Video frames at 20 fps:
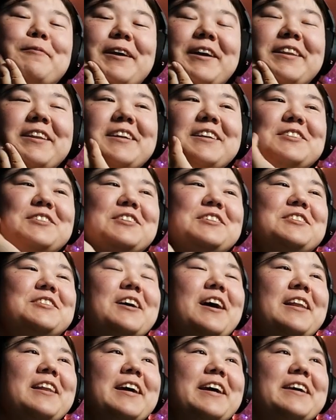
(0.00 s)
Rayla is she's
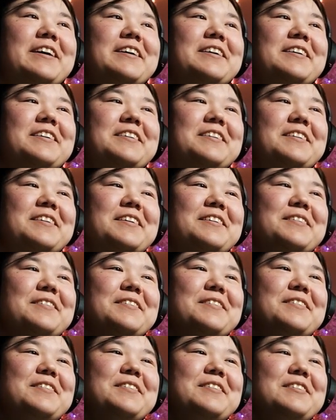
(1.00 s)
not like,
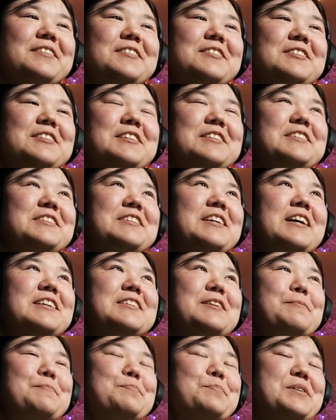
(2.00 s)
she
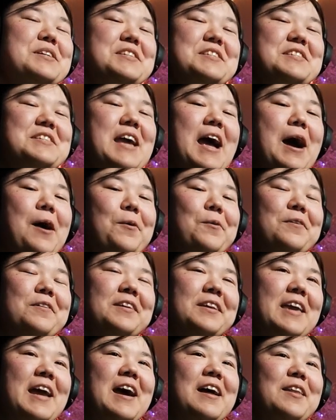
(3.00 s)
doesn't put down
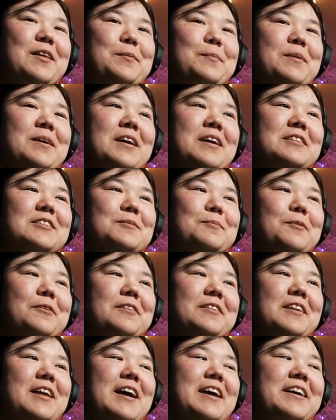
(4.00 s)
Callum. It's
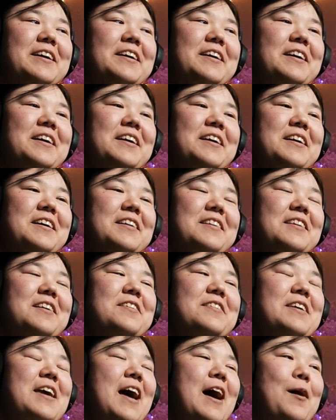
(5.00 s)
more like, no,
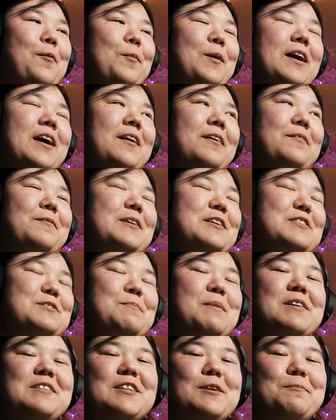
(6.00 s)
yeah, we just
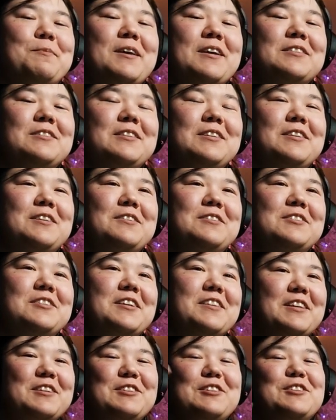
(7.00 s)
messed up the execution.
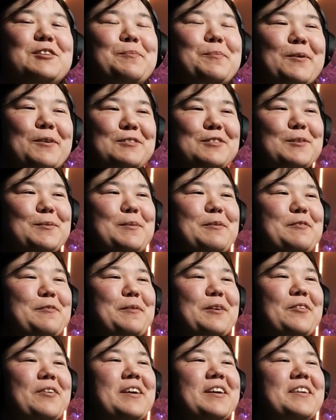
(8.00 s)
And then she supports him, even
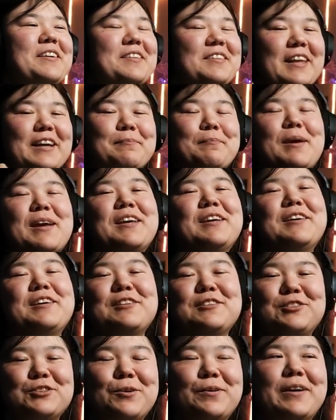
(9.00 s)
like making
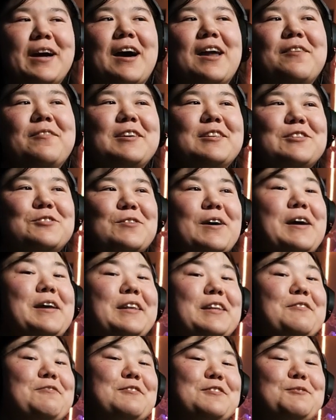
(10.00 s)
a joke out of it to try
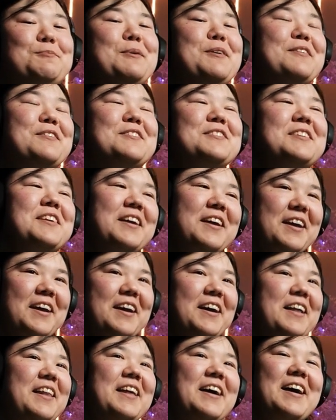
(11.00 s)
and lift the spirits.
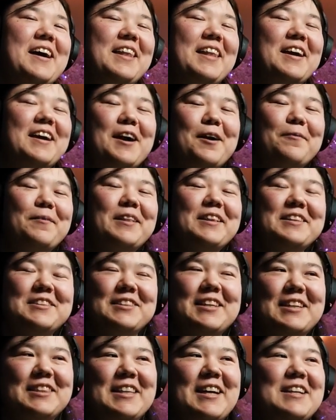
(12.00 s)
But I like how Rayla's
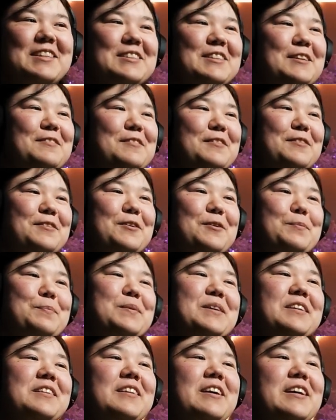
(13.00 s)
like that instead of her
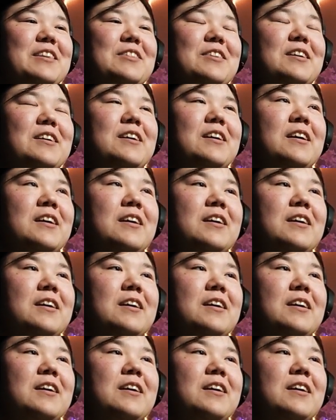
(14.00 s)
being like the,